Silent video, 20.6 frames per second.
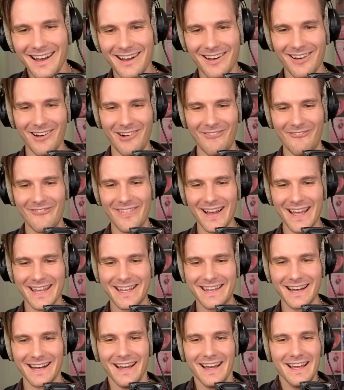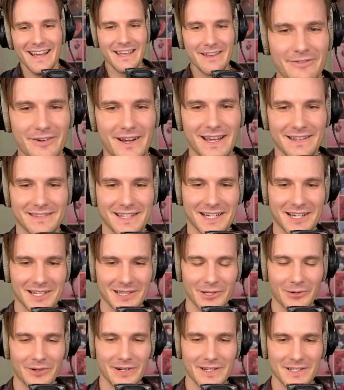Oh my god! You've got the
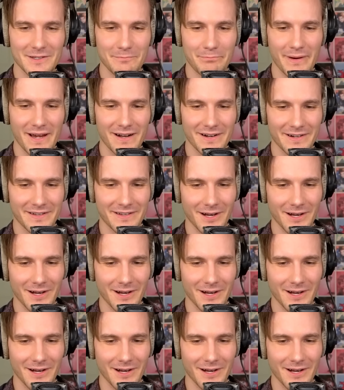glorious beard